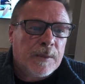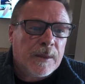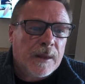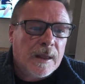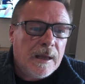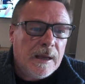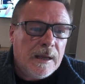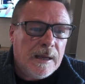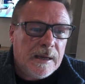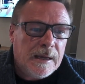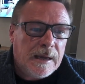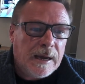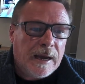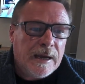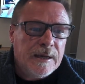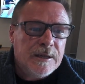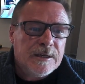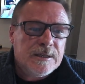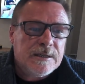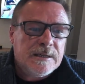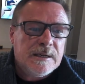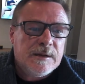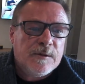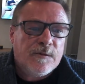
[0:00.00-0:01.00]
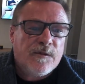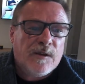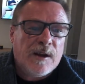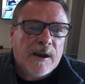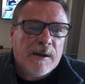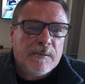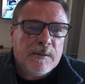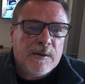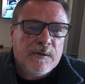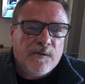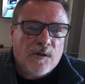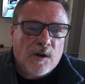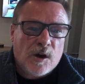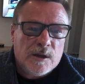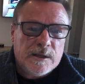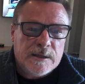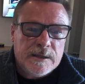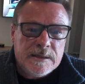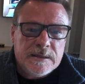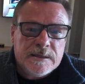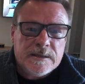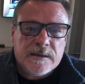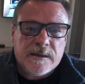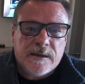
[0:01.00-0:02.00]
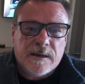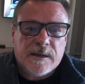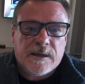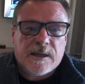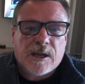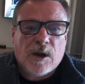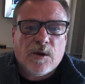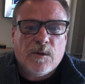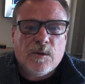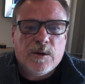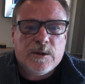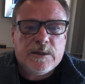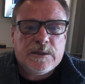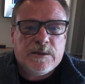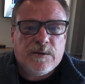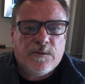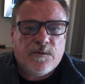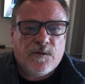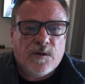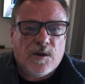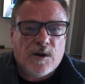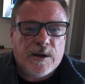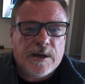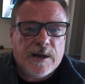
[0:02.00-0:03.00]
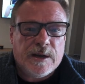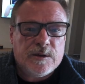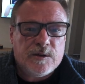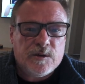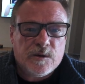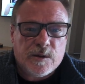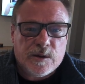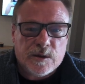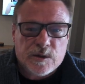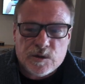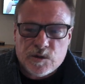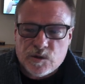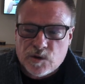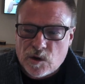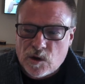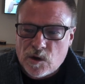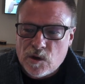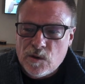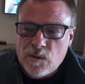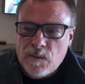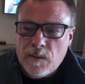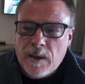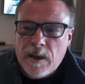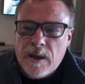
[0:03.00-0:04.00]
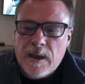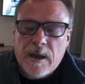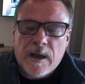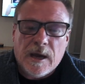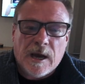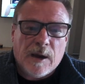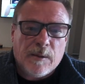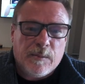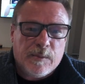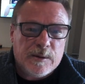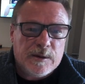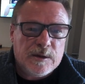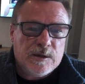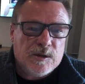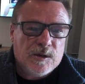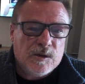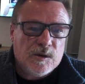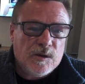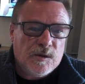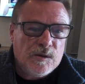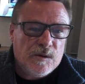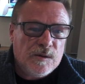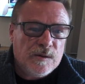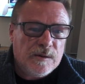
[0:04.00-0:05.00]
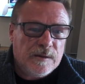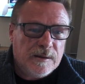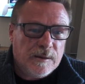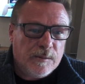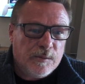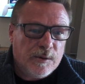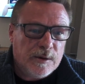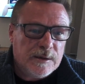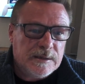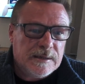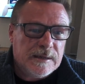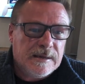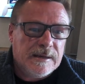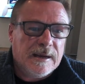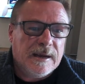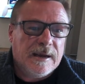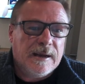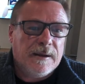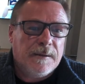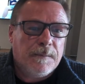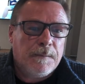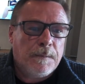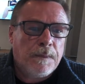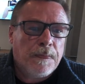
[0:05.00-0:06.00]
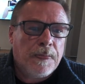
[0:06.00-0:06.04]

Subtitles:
He engages in family violence and coercive financial control up until the present day.